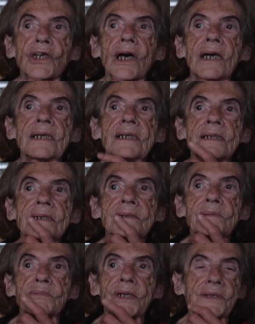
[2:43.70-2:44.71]
Uh,
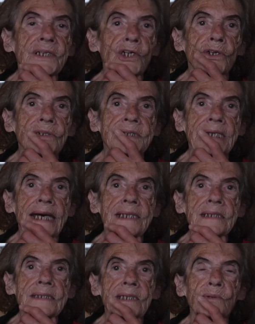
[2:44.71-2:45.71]
uh, Brother-in-law
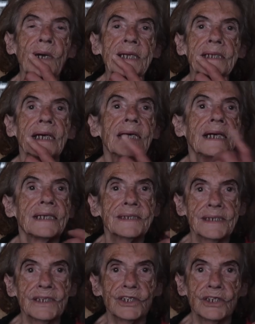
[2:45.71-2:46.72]
Dennis, he went.
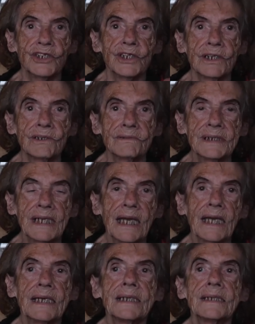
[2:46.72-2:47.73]
Sister Jill,
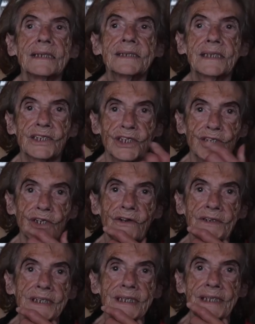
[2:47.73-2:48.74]
Sister
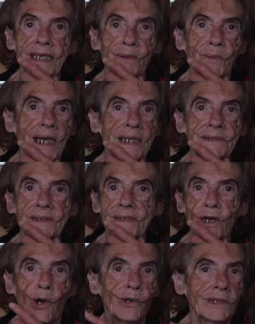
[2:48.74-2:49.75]
Dorothy, they went
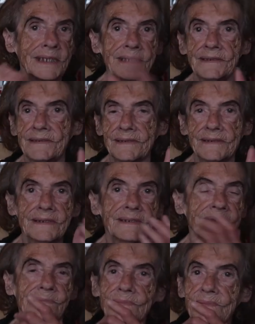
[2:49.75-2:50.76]
all in.
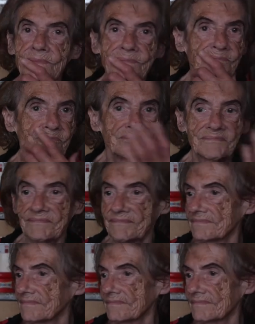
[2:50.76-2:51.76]
And you never saw
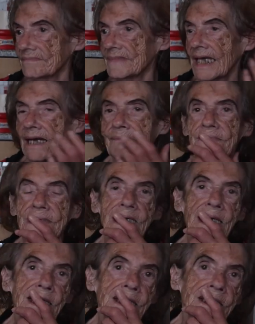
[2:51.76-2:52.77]
them? No.
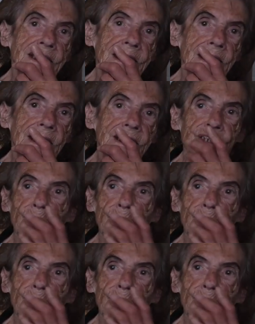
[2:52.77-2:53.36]
That was wrong.